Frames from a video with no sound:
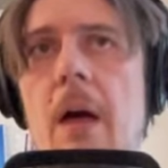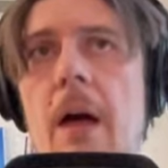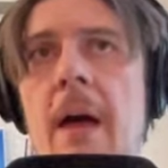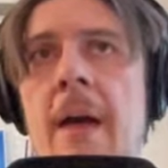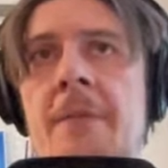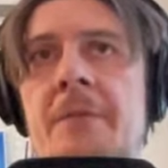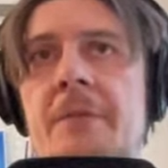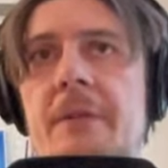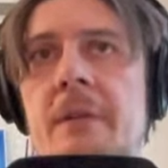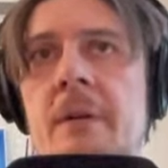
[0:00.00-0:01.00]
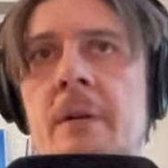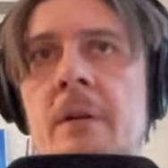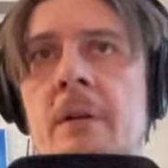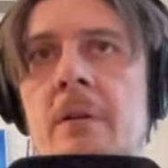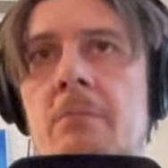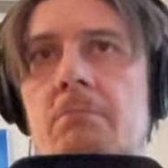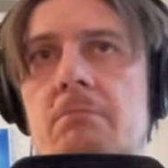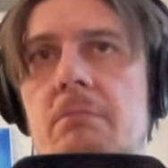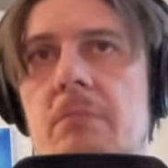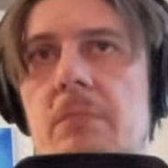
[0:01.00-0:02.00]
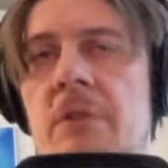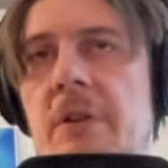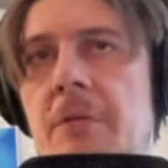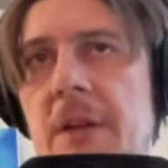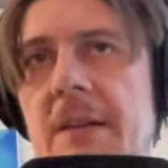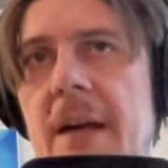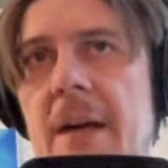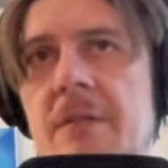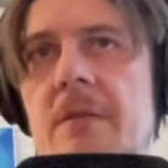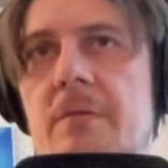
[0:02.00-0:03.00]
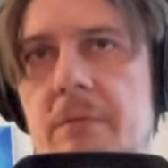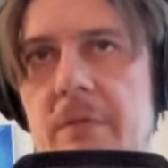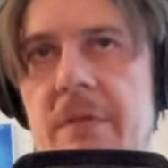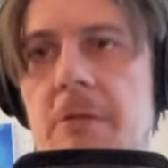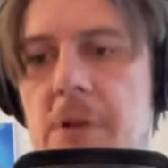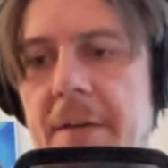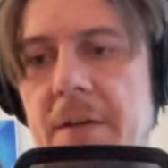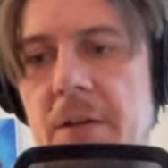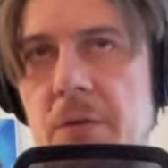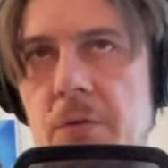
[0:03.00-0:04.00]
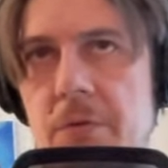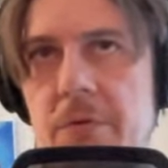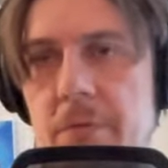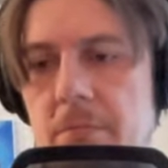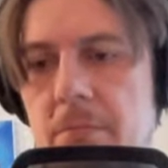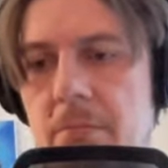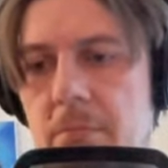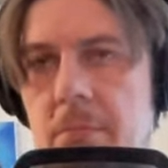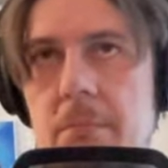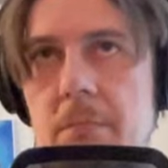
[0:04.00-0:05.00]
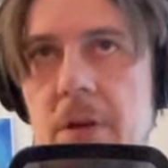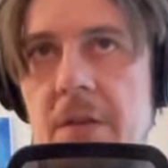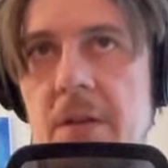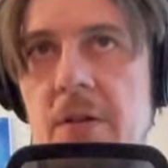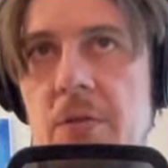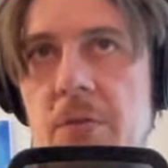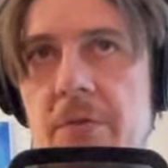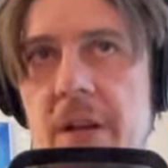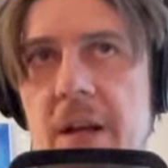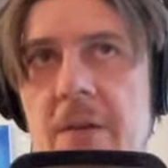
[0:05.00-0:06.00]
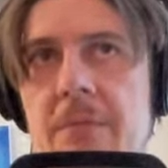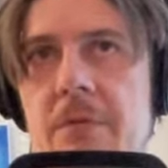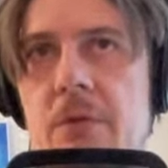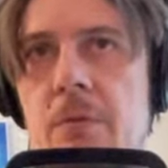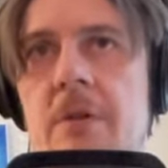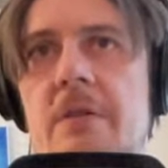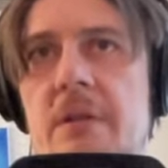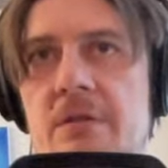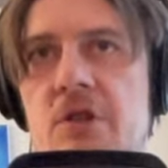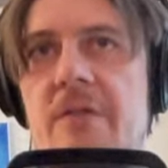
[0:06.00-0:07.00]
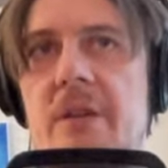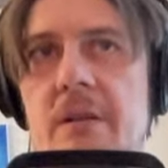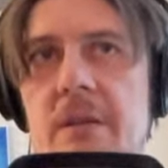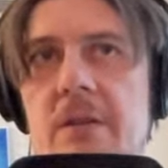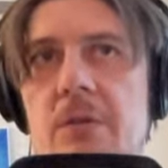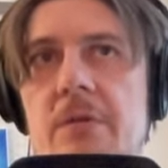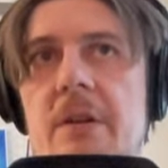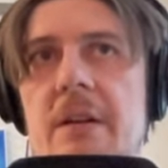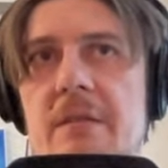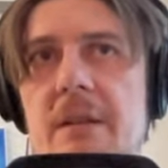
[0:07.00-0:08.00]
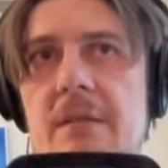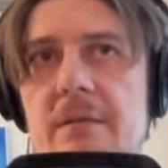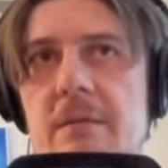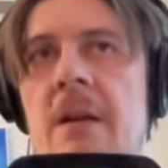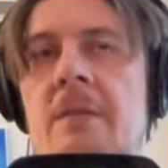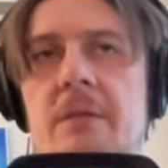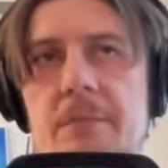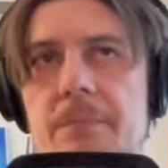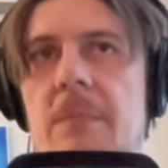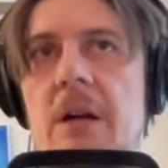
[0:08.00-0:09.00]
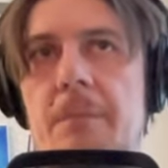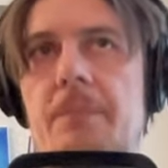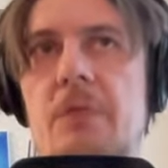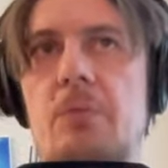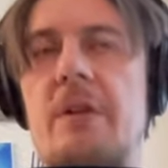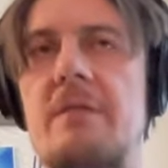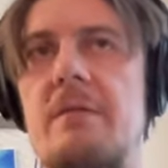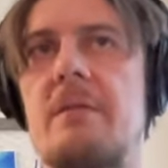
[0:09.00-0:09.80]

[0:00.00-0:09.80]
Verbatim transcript: and uh, the read head still continues continues there so it, it just continues like this and yeah so that's